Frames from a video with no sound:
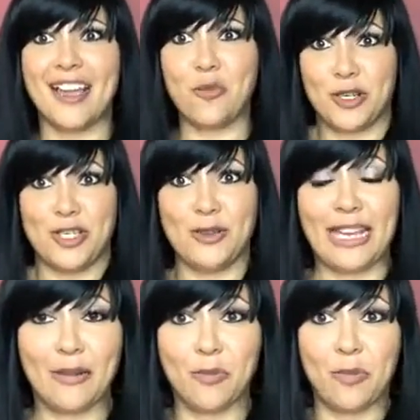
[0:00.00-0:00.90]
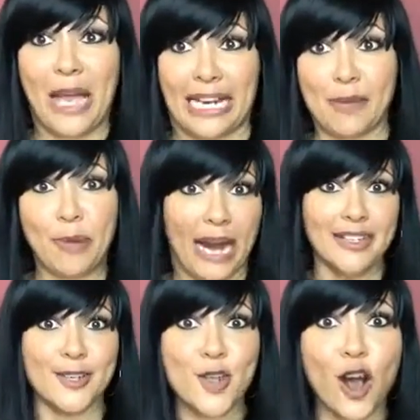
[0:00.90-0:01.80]
Would you like, can I
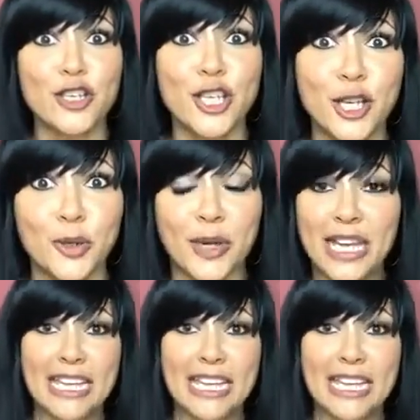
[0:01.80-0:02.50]
practice on you?